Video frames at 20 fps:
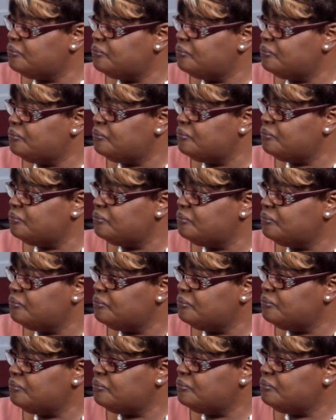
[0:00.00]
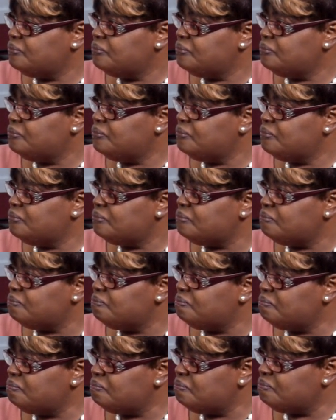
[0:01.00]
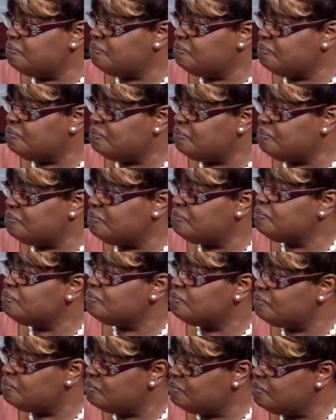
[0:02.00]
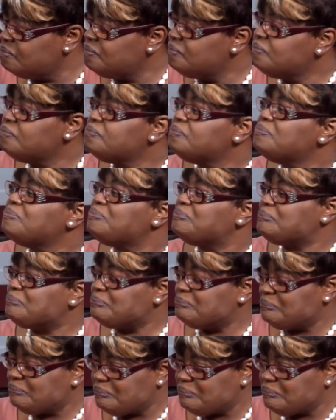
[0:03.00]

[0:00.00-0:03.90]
(silent)